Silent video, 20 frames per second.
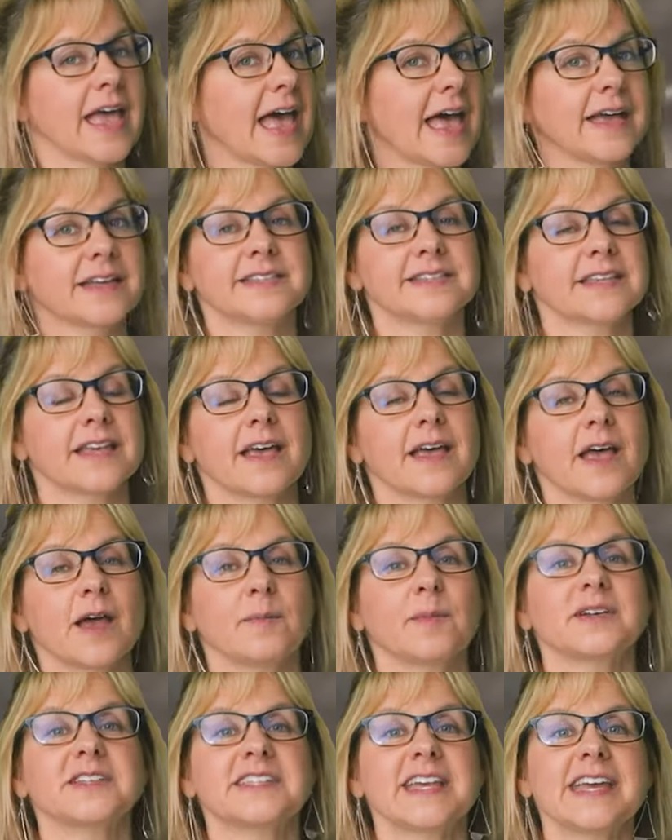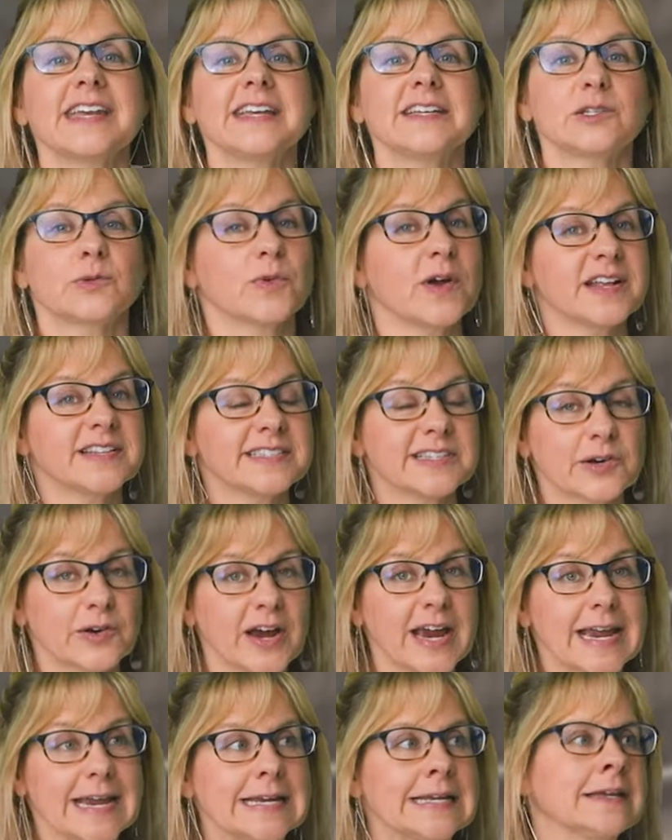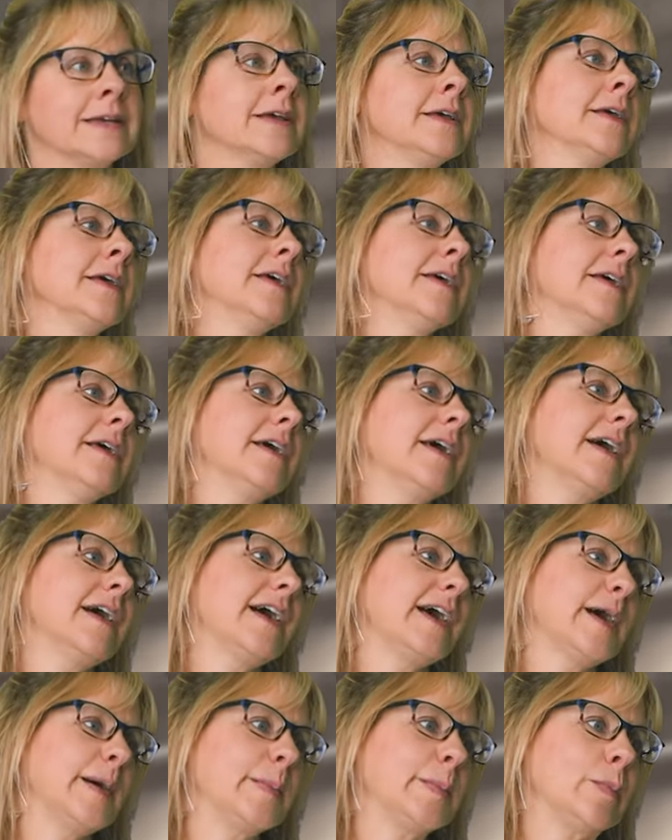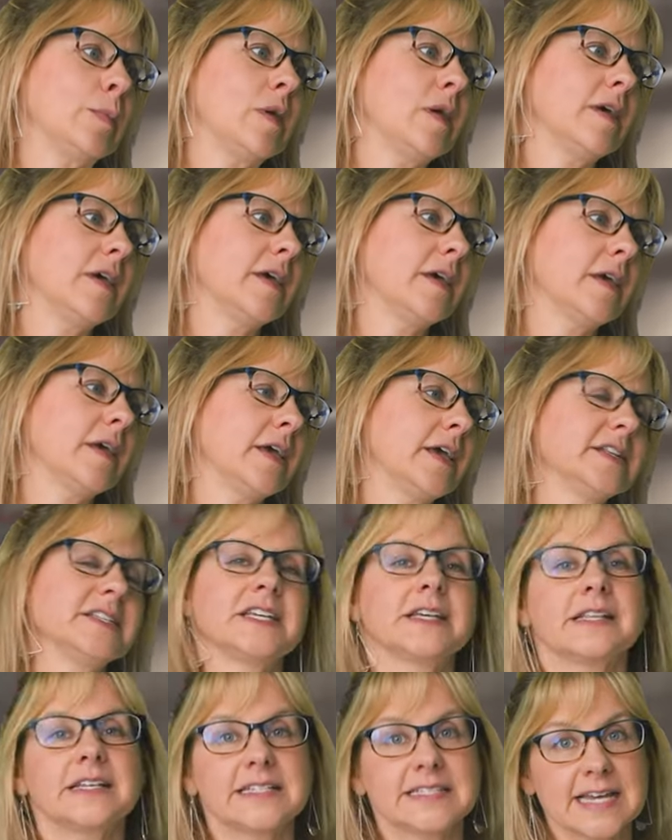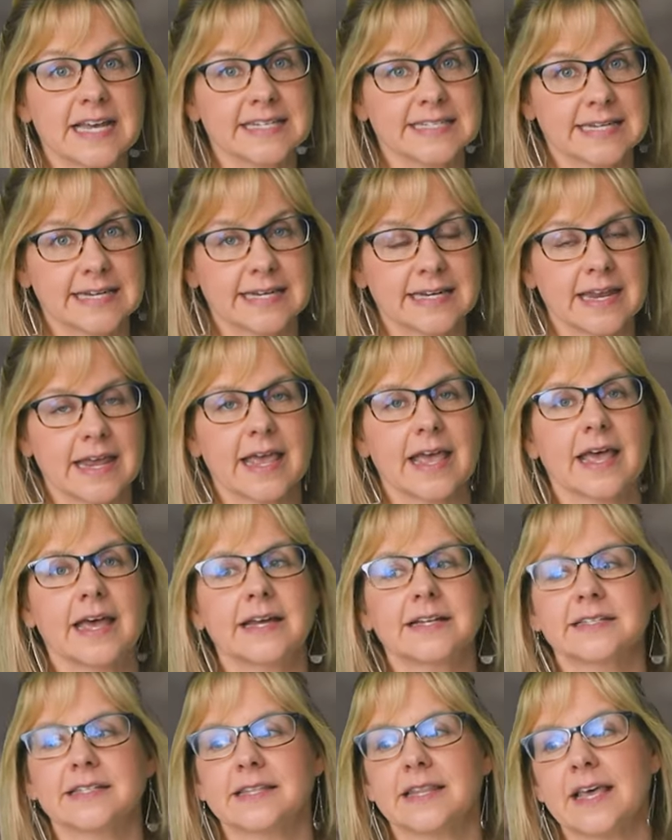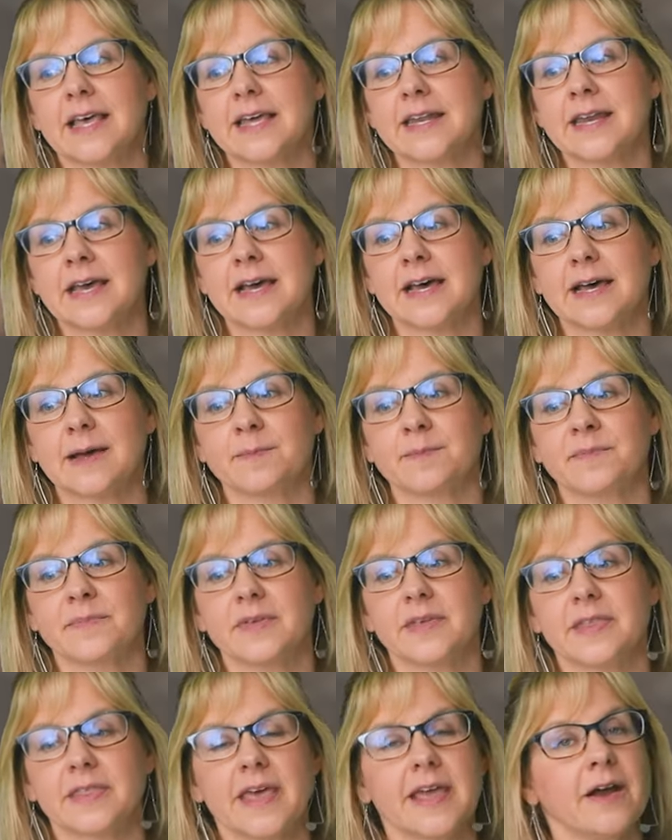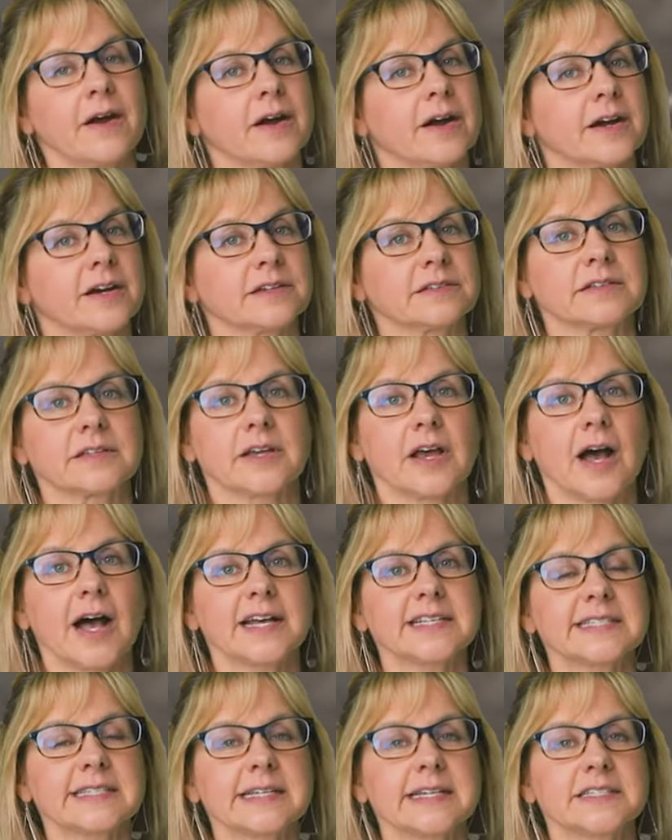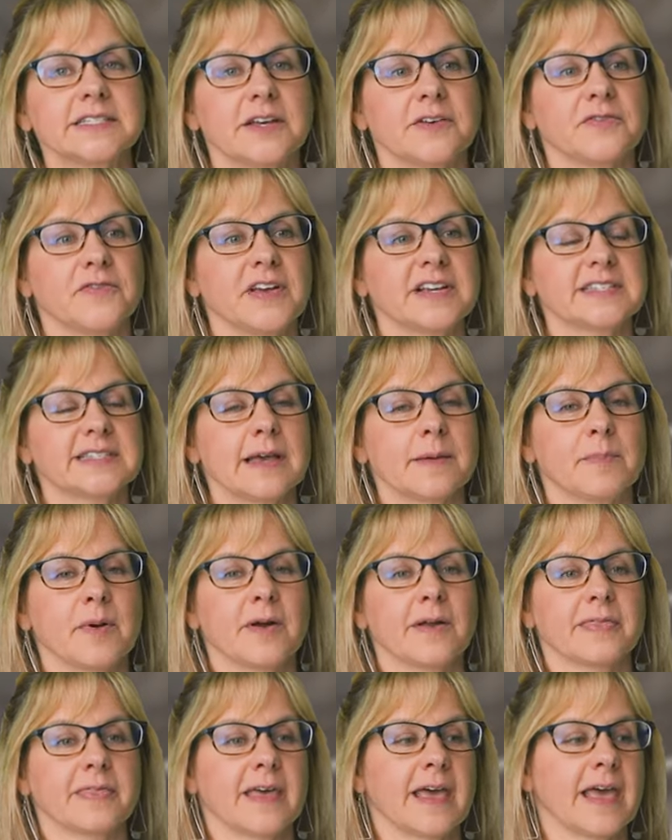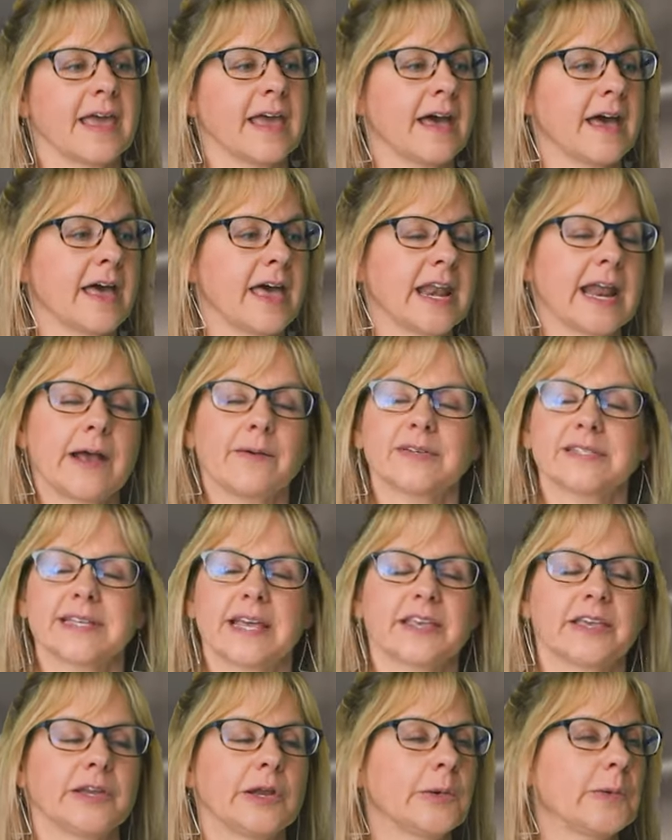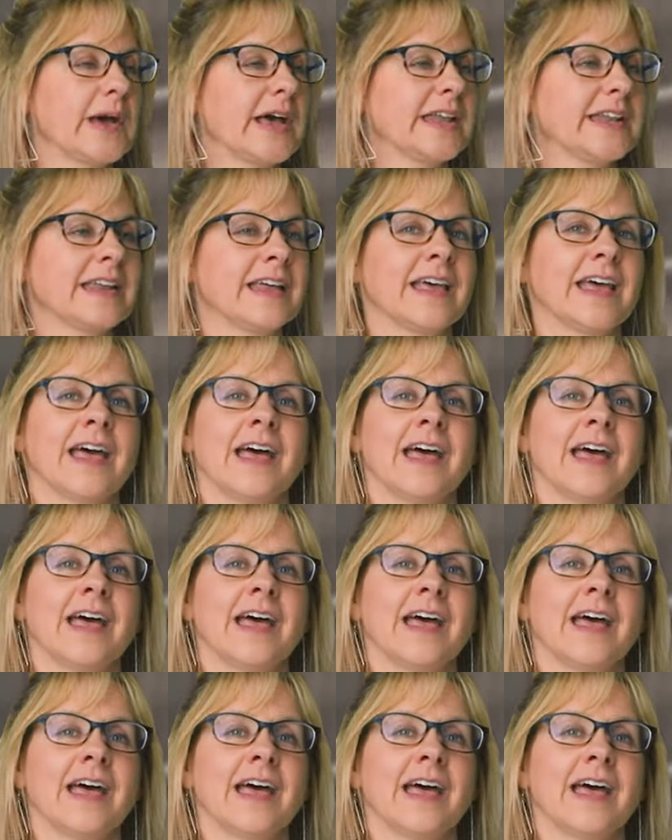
As a Mercedes runs great until it doesn't. And then they are costly to fix up, aren't they? And I was like, you know what?